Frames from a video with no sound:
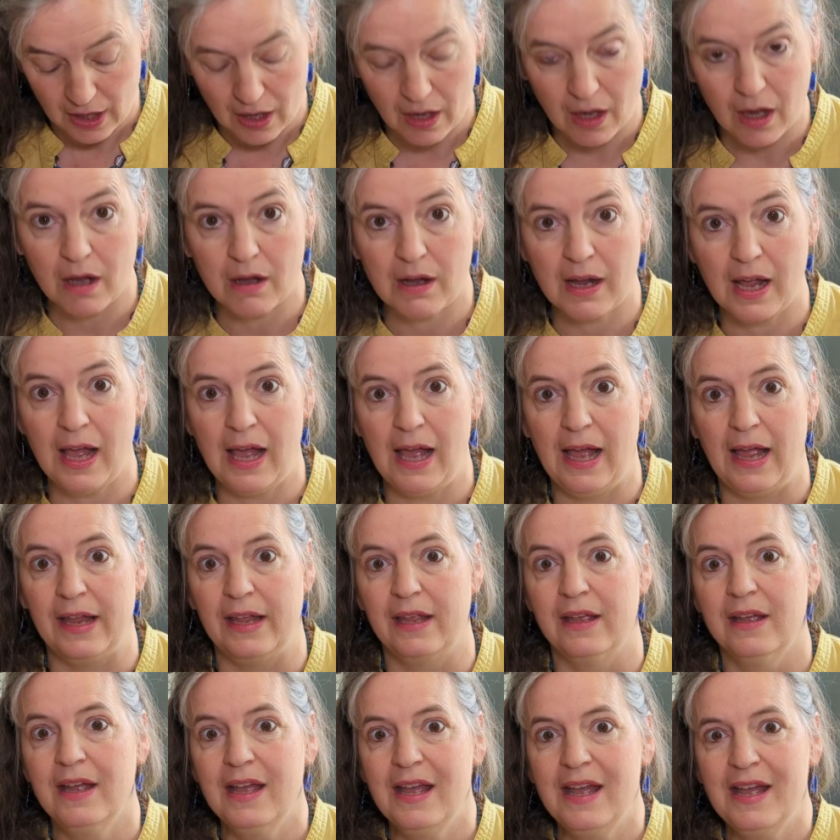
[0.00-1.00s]
Okay,
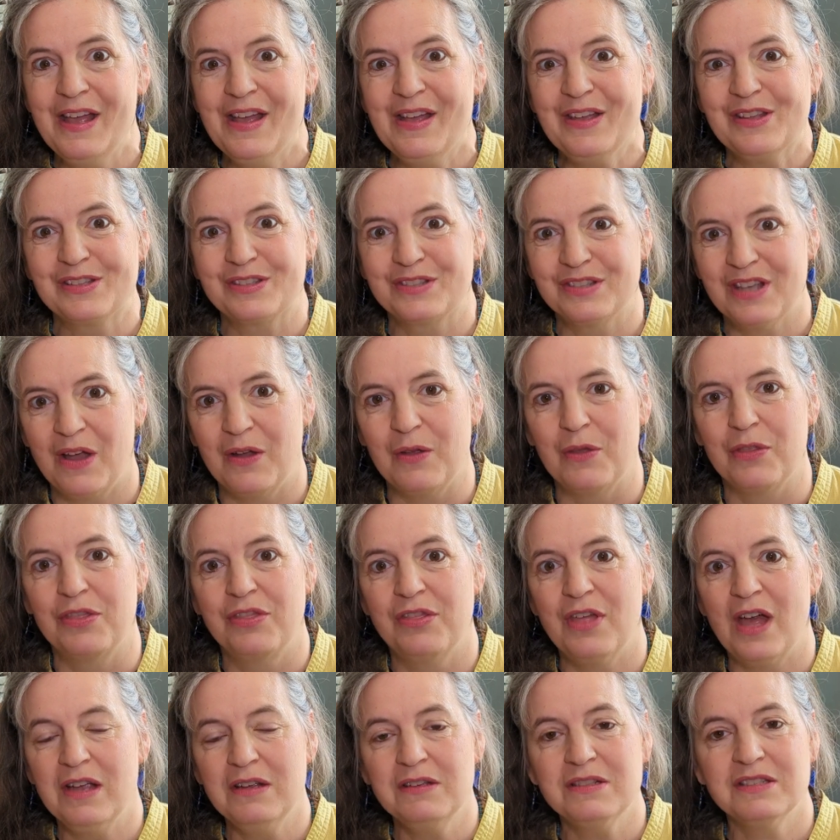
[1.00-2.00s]
so
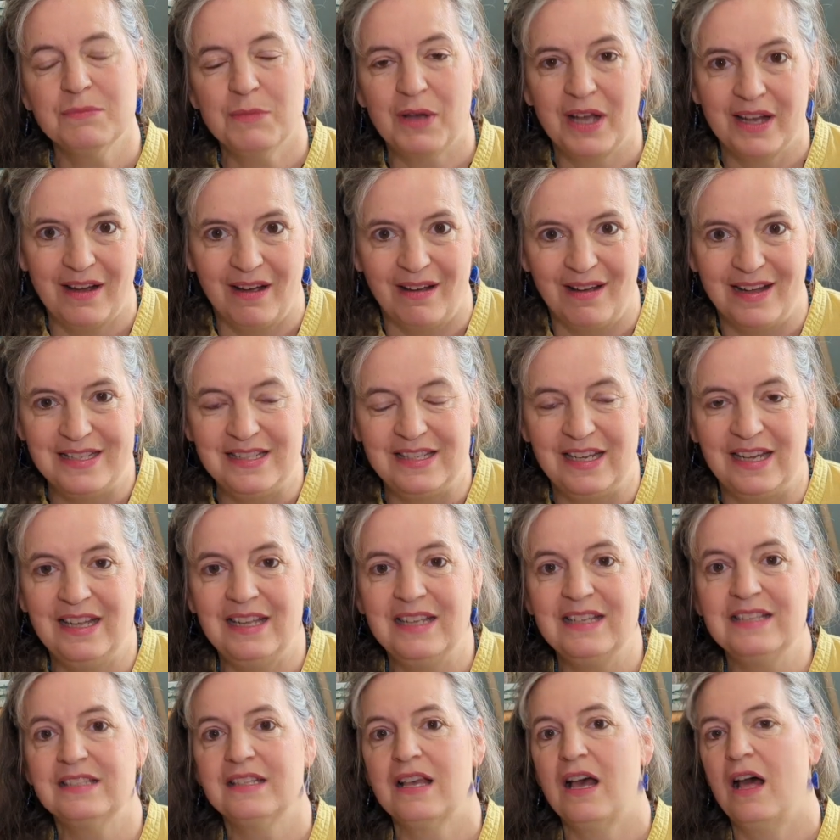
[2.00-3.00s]
those are my
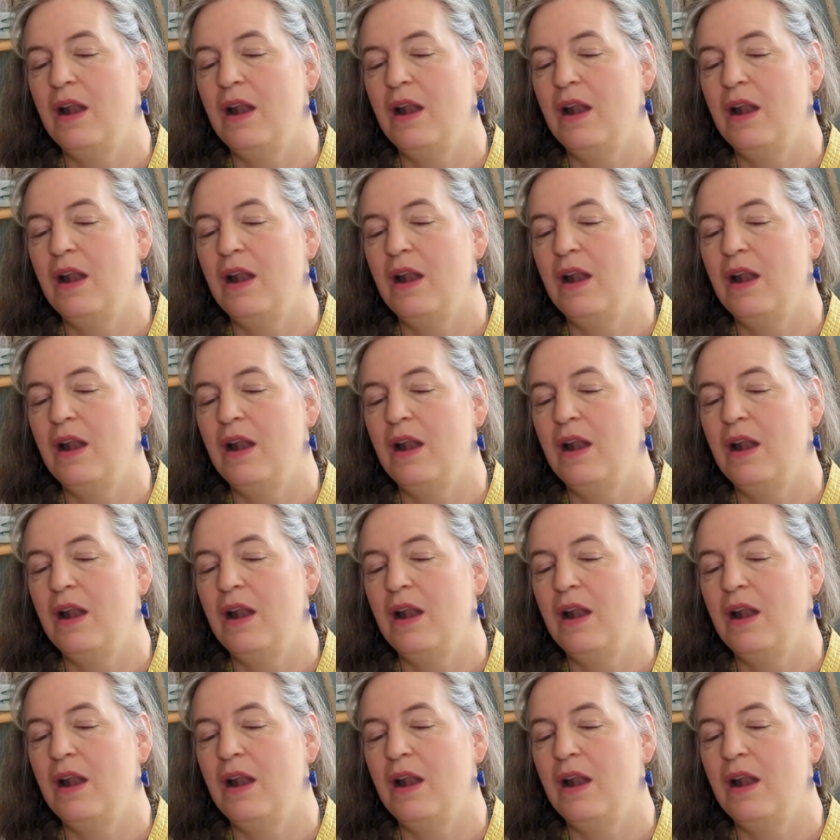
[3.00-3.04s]
ideas.